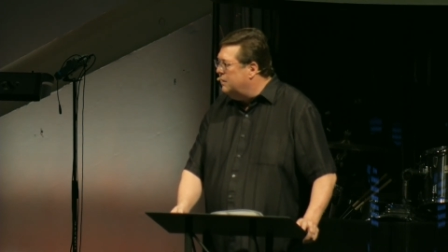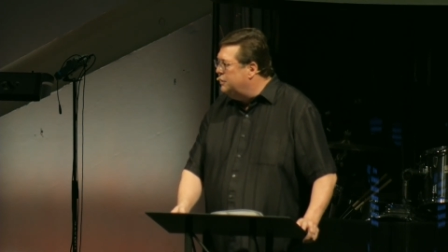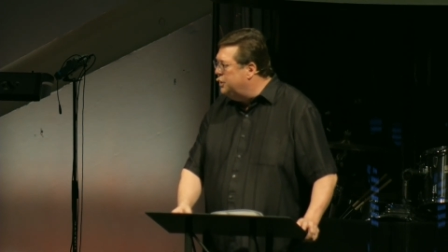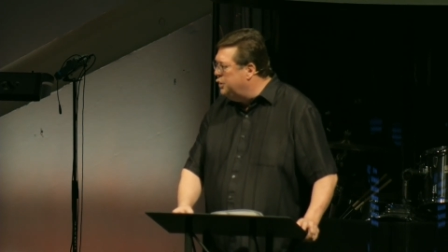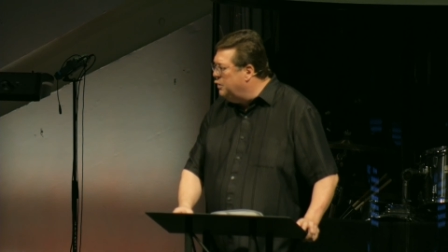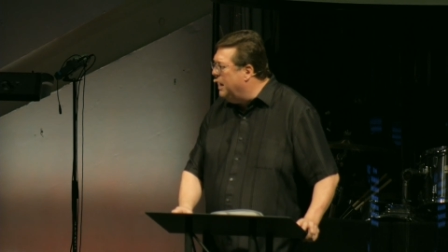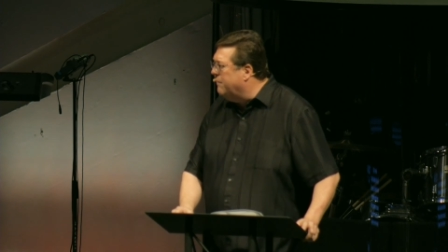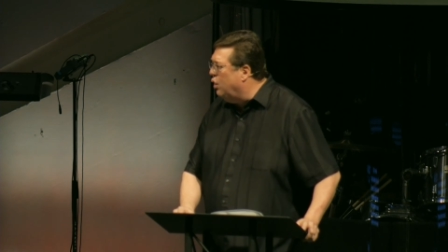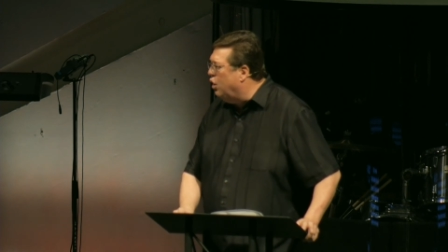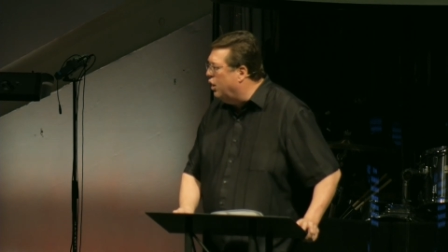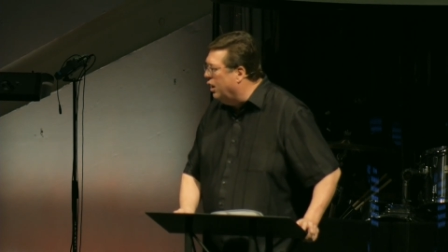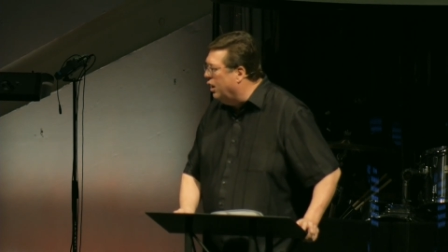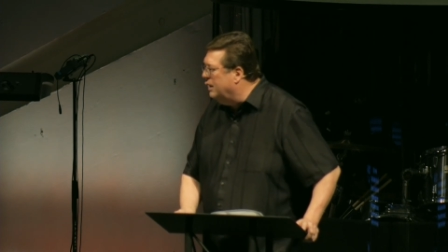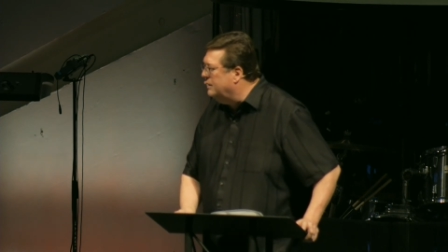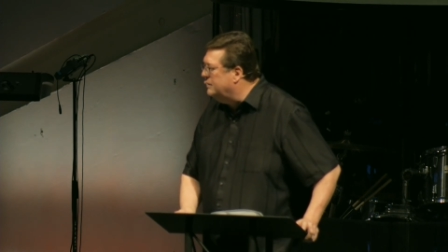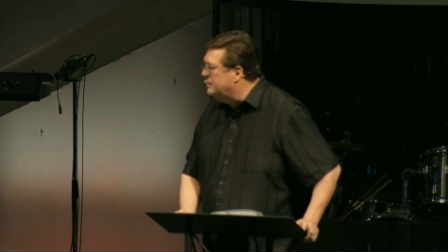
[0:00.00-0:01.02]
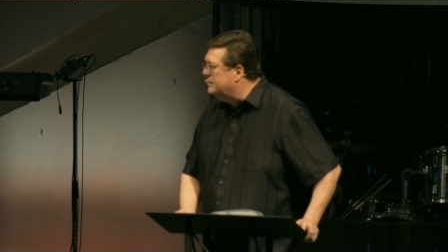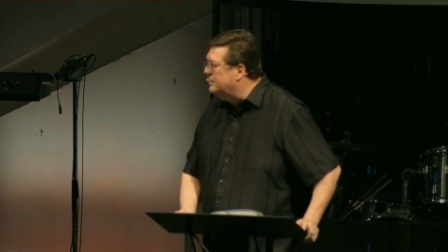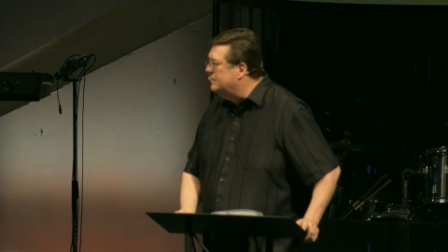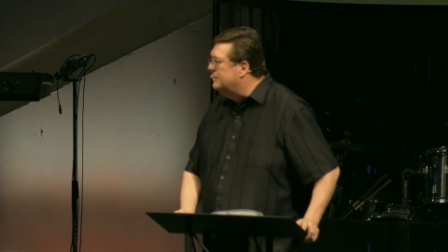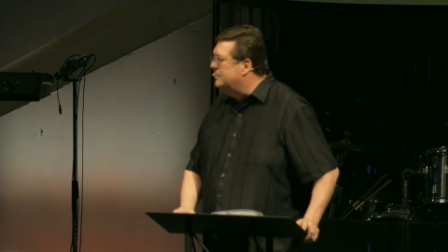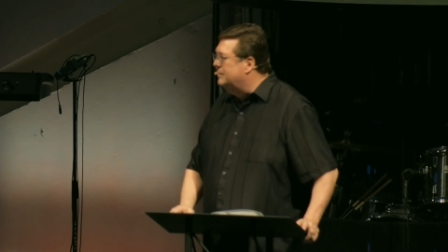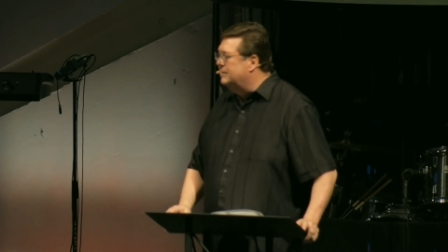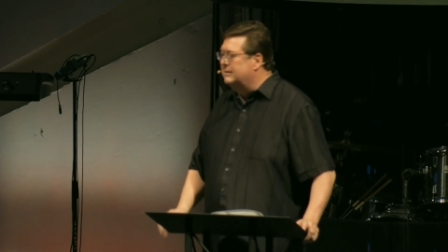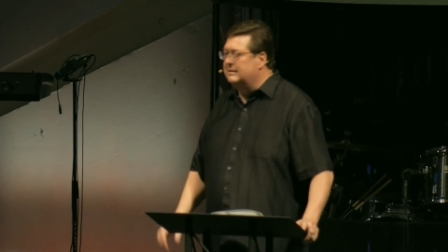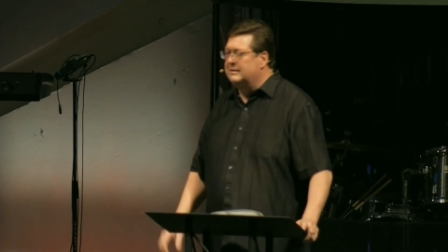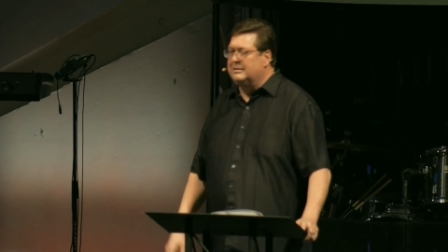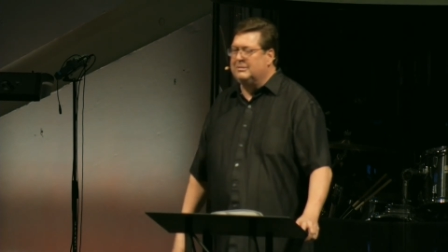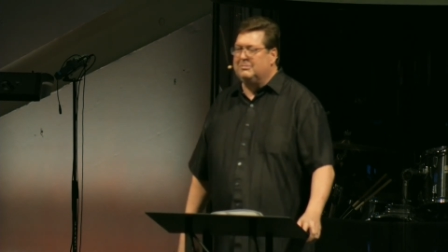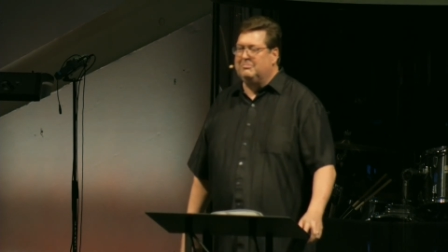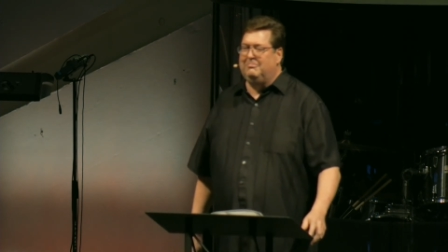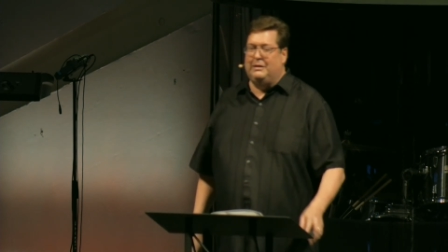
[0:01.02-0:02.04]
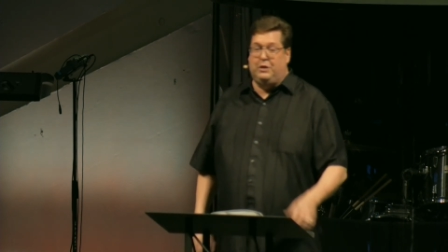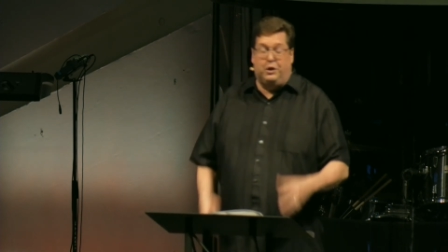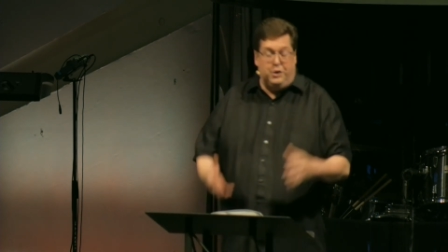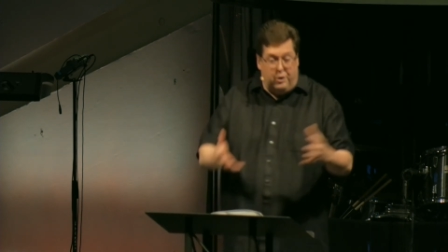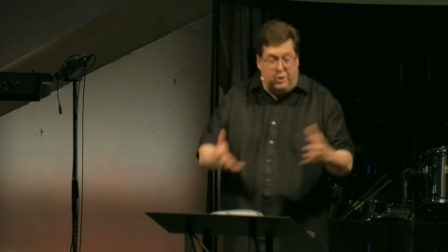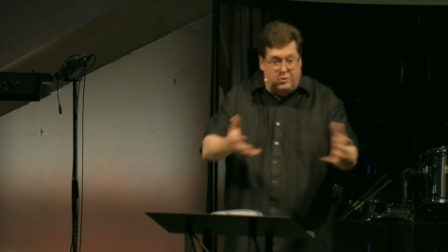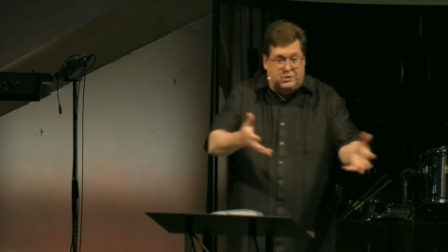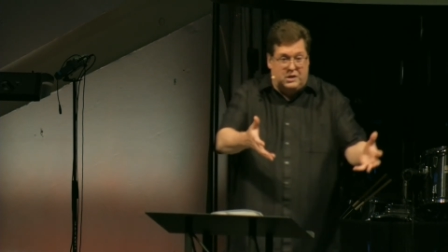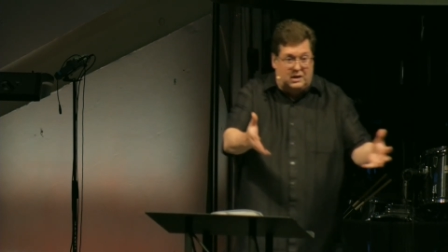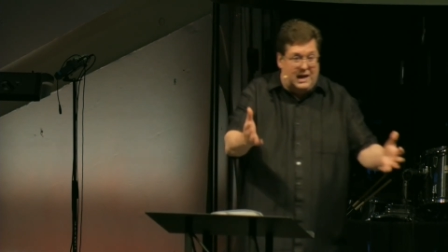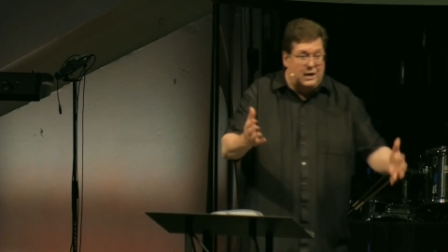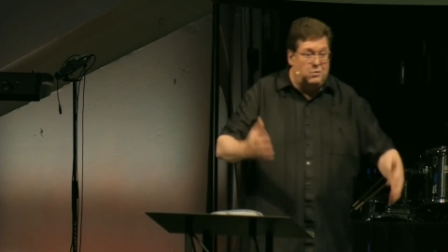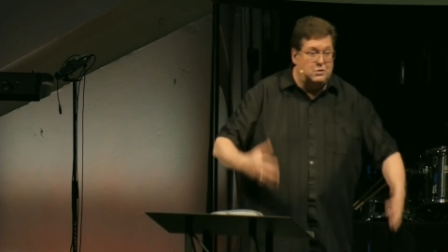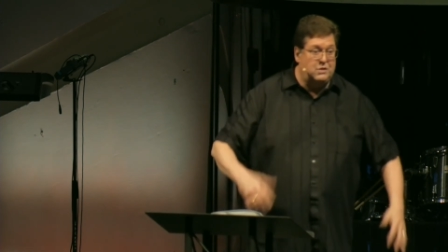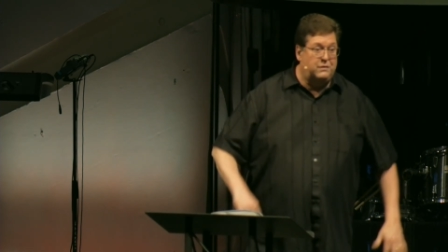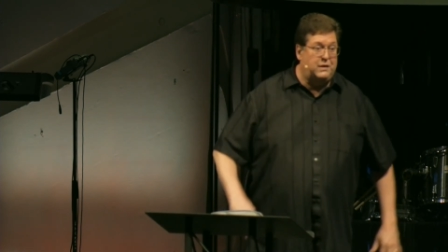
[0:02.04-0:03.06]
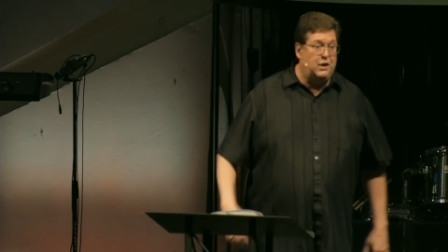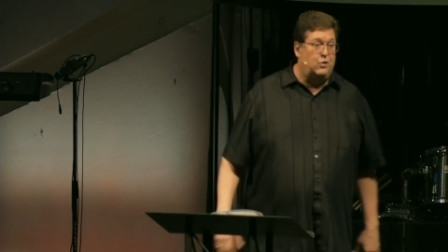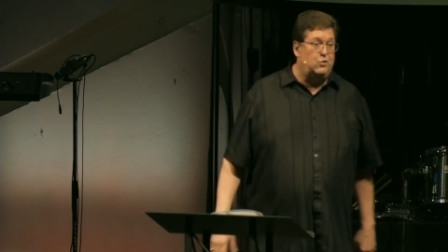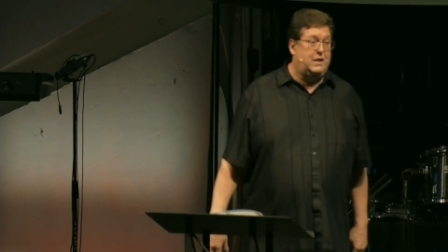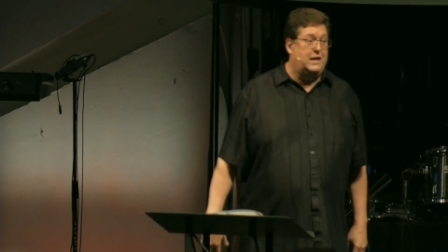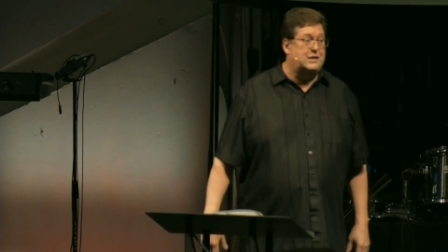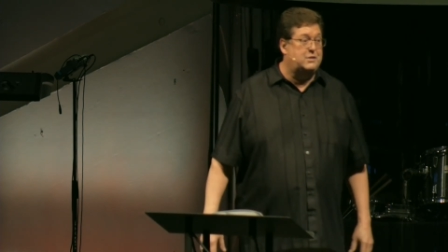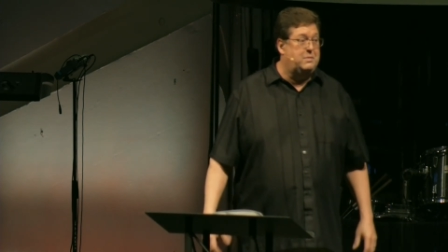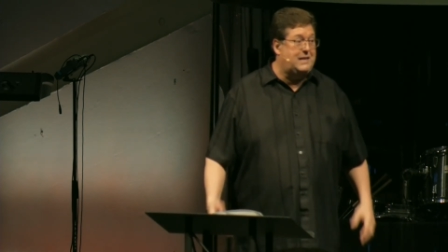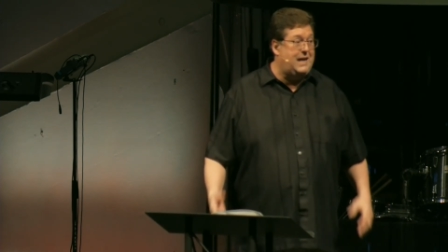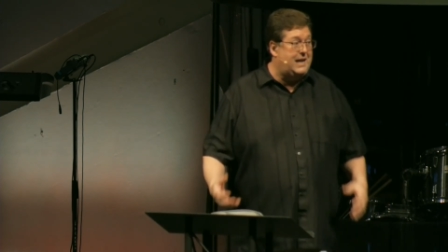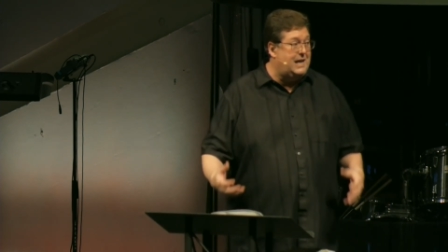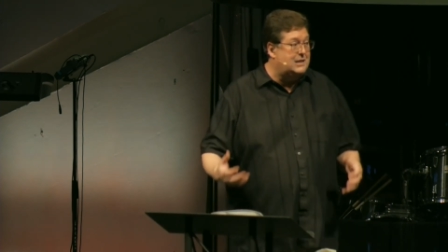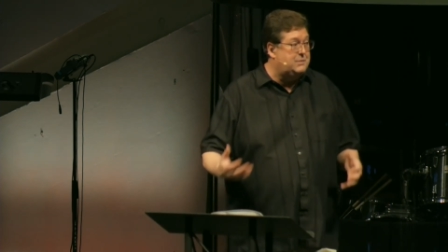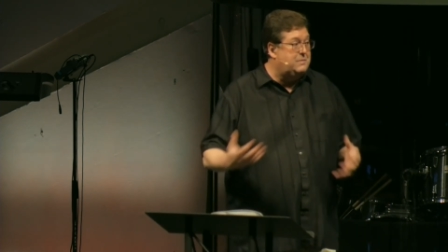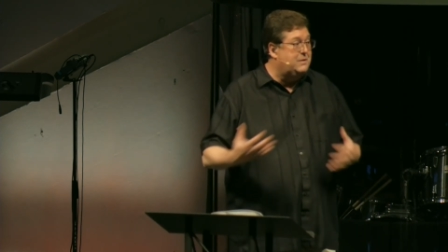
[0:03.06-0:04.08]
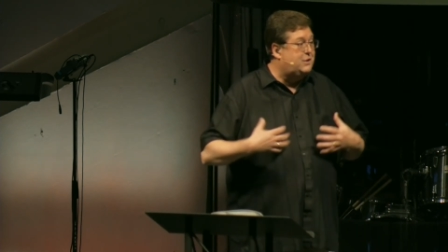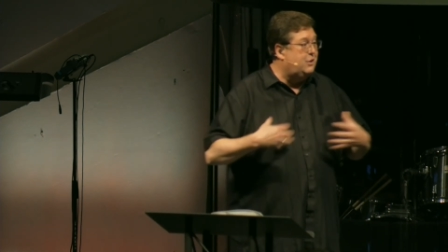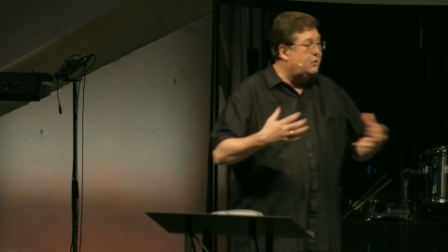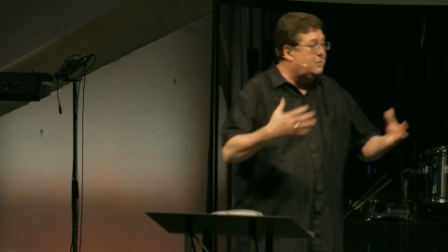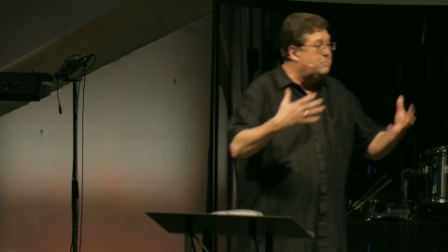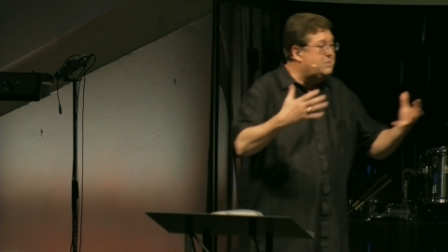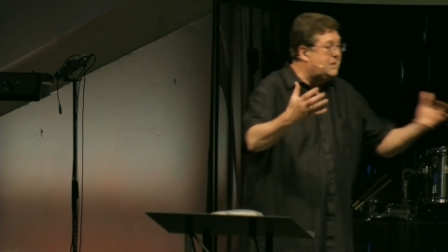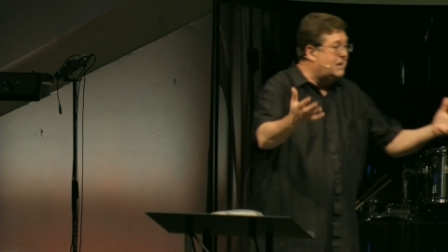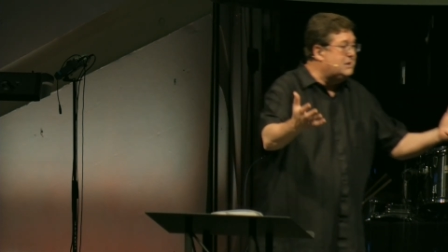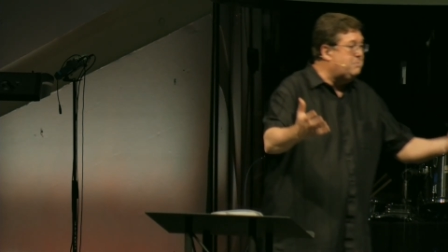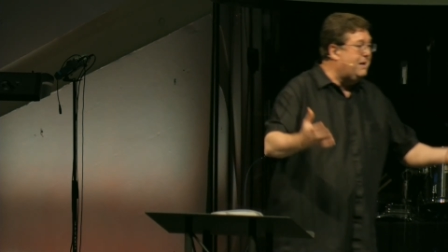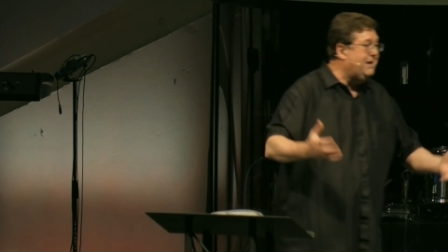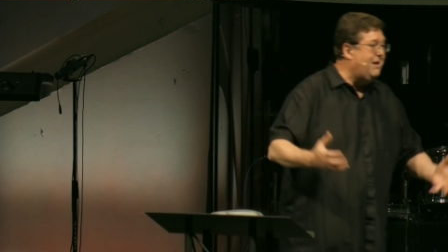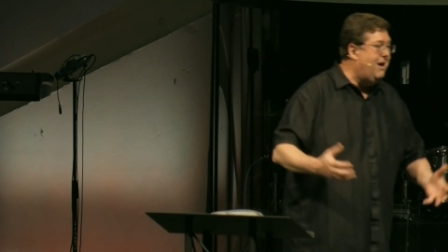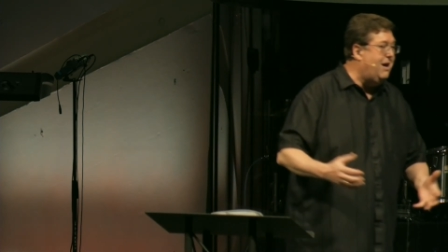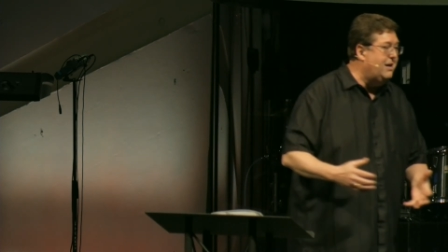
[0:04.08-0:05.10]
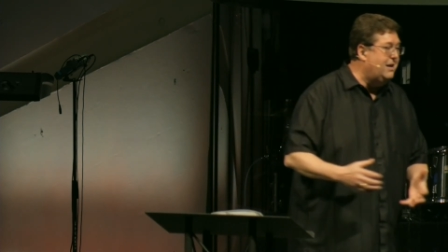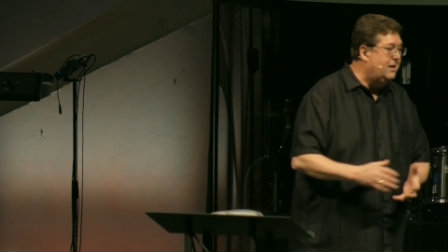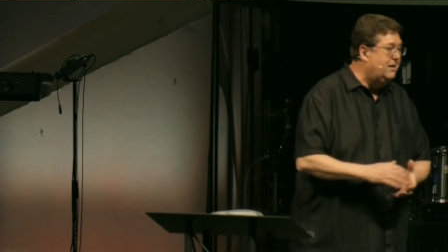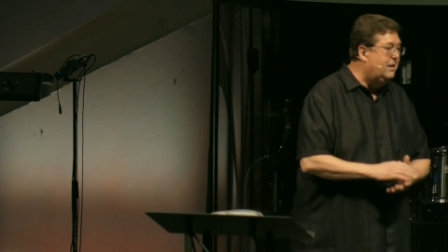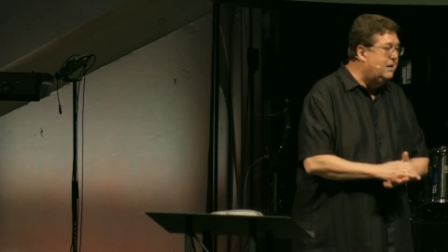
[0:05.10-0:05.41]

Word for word: Do you have a heart to use the language of the Old Testament, that has been circumcised by God?